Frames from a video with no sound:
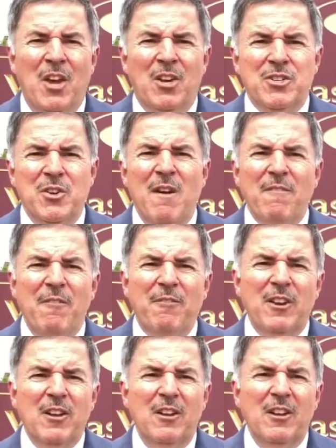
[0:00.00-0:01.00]
Do you ever
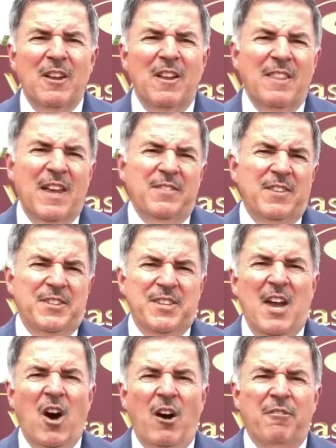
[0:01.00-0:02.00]
feel that the
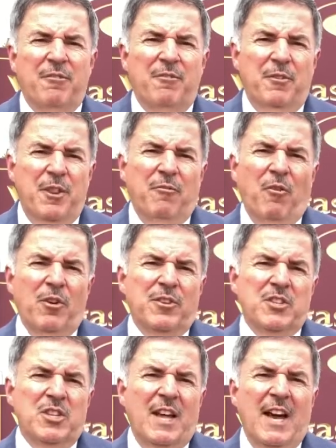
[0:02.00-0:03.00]
day off for the 4th of
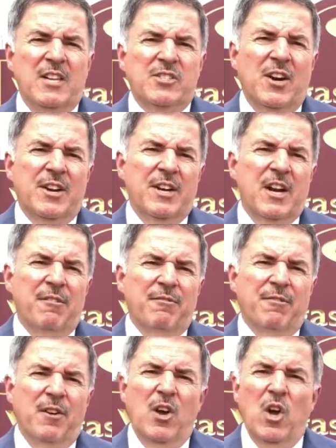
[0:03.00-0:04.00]
July is not enough?
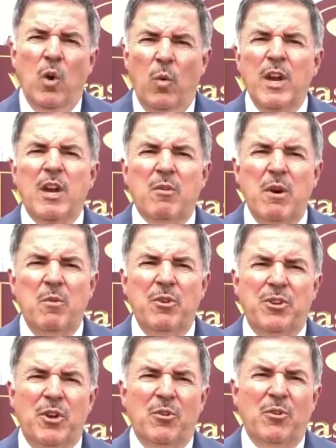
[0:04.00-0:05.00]
We agree
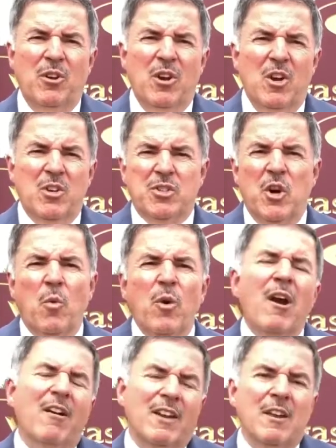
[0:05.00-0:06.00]
with you, so we
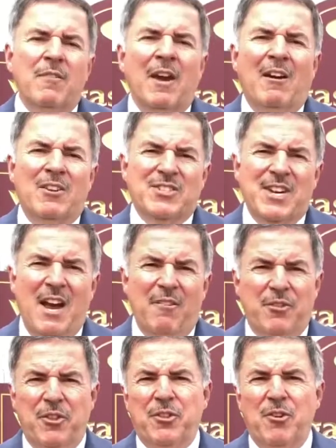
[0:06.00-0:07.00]
are giving our staff
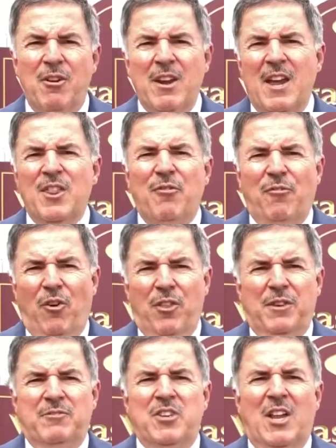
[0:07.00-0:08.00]
the 3rd and the 4th
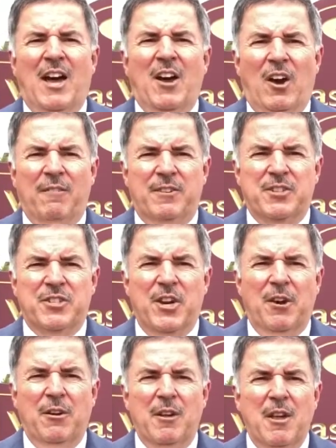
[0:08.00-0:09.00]
of July off this
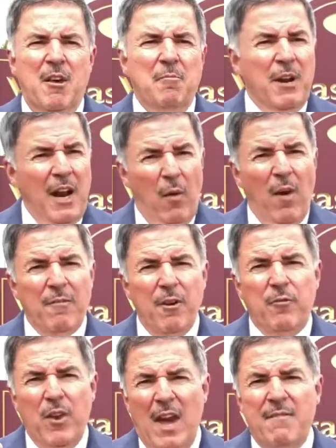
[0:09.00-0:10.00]
year. But however,
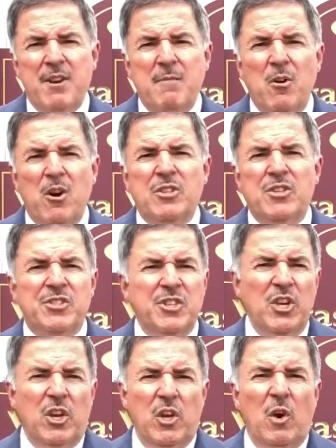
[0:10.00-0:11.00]
if you have an emergency,
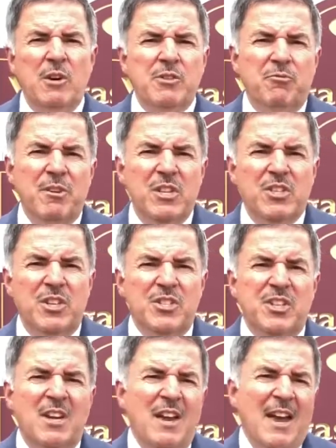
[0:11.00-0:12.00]
you can always reach
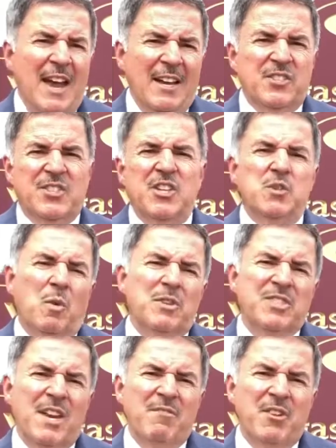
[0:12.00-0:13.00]
us at
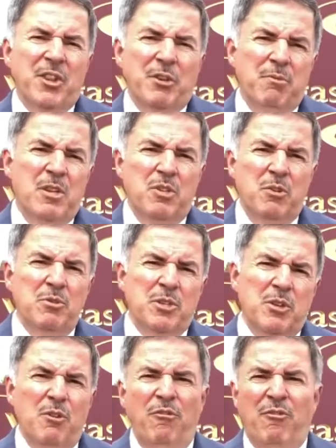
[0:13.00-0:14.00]

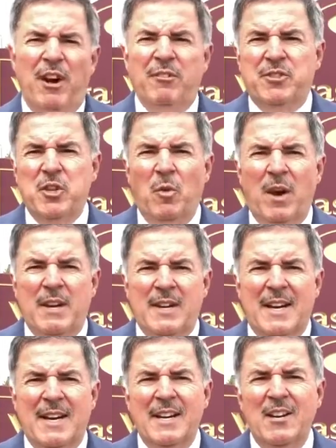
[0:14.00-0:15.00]

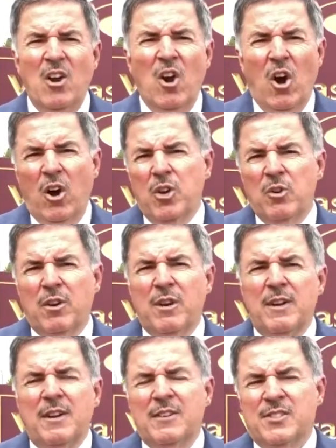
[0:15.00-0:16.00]
617-322-5289, or you
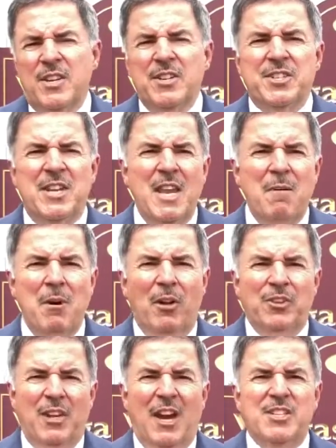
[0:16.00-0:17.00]
can send us an email
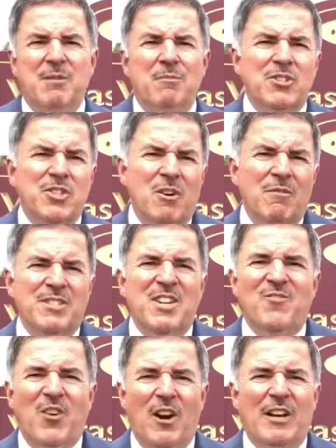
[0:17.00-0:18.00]
to
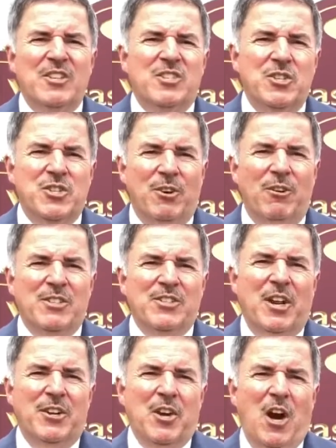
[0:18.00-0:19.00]

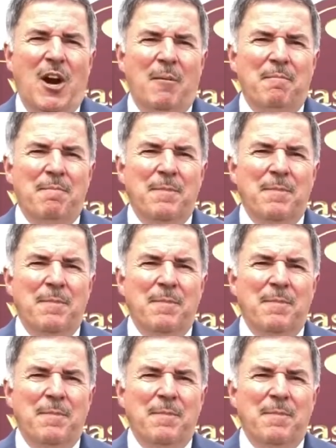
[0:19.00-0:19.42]
customerservice@vargasinsurance.com.